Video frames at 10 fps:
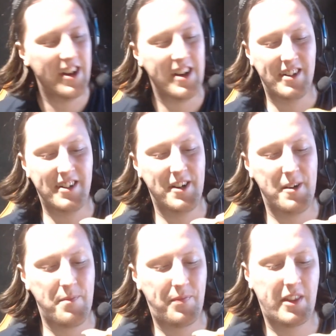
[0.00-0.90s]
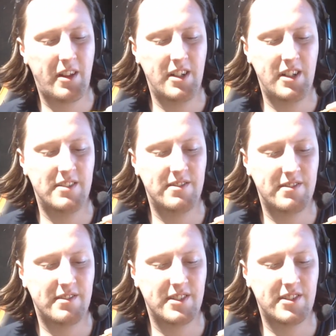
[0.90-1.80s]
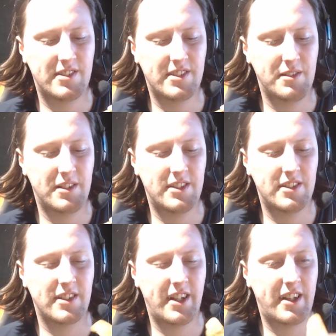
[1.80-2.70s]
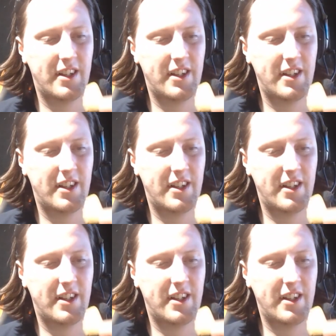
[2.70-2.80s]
Let's see what this is like.